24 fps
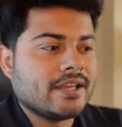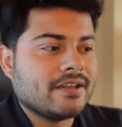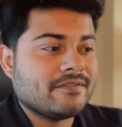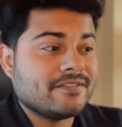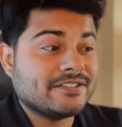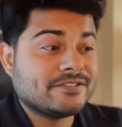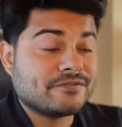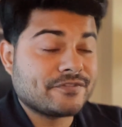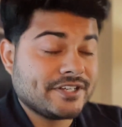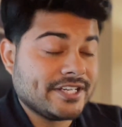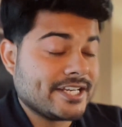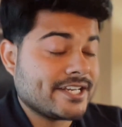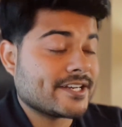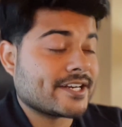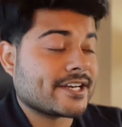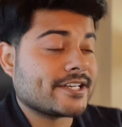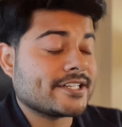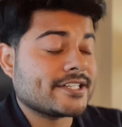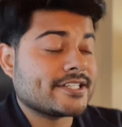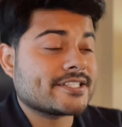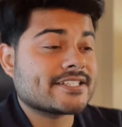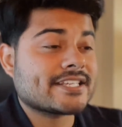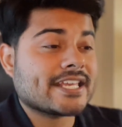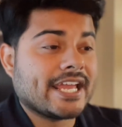with free
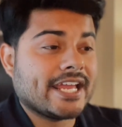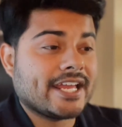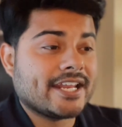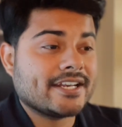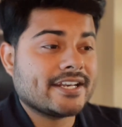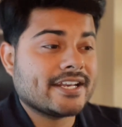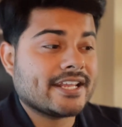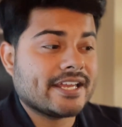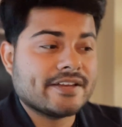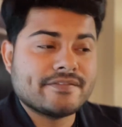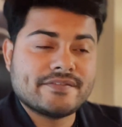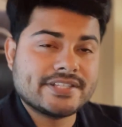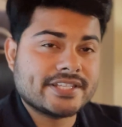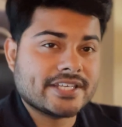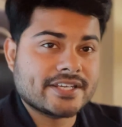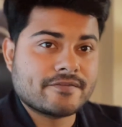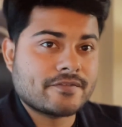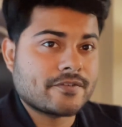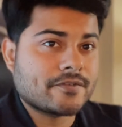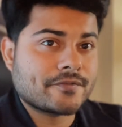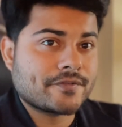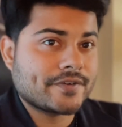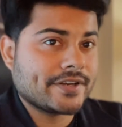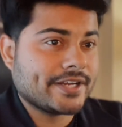credits and
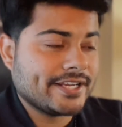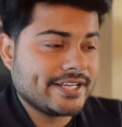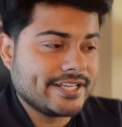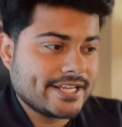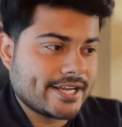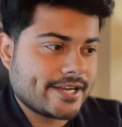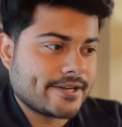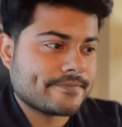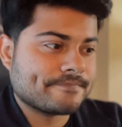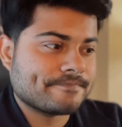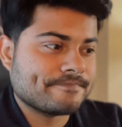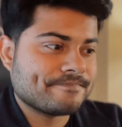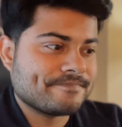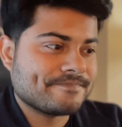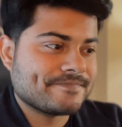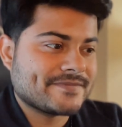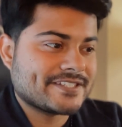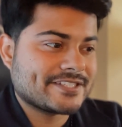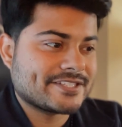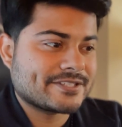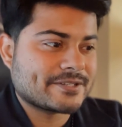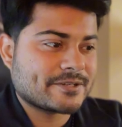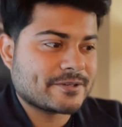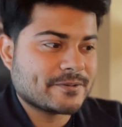everything for free. Yeah,
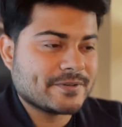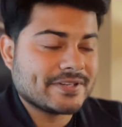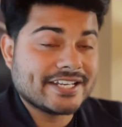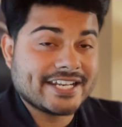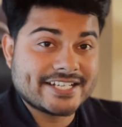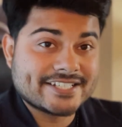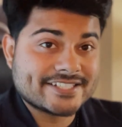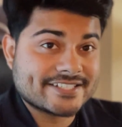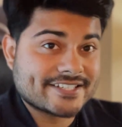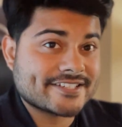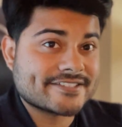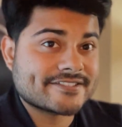so let's get